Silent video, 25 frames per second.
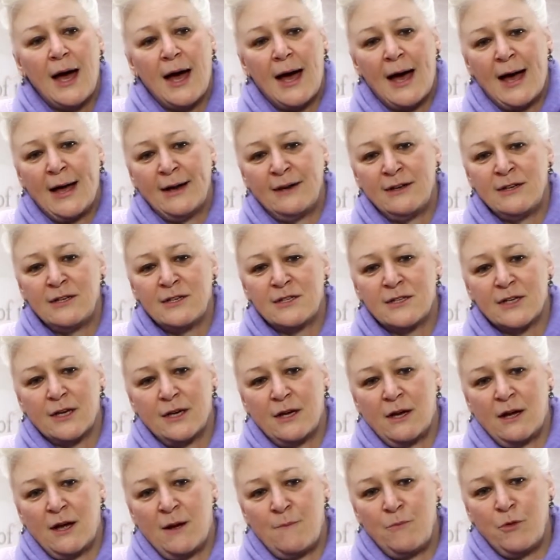And
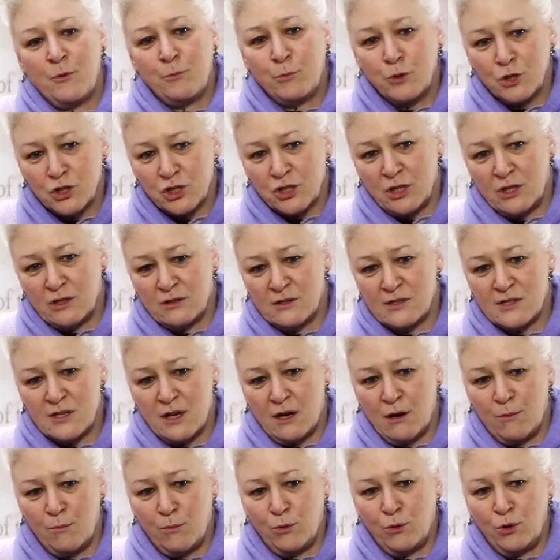um, the Bush
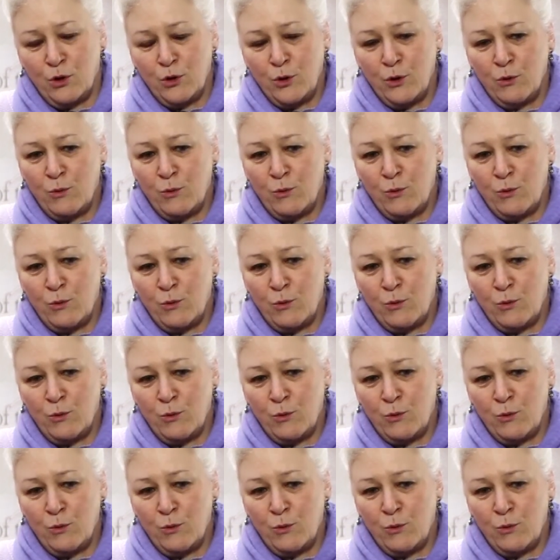Ensemble,